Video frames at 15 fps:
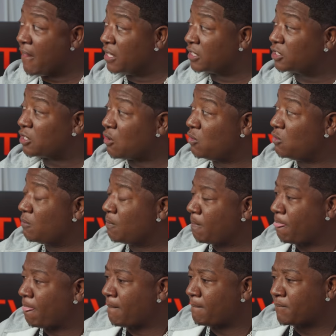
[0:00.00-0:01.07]
So
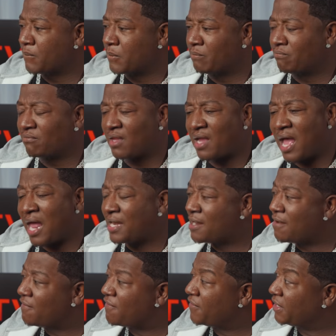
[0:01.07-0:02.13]
I
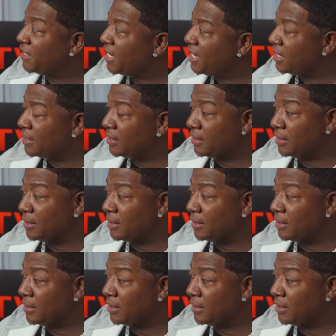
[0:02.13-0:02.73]
never forget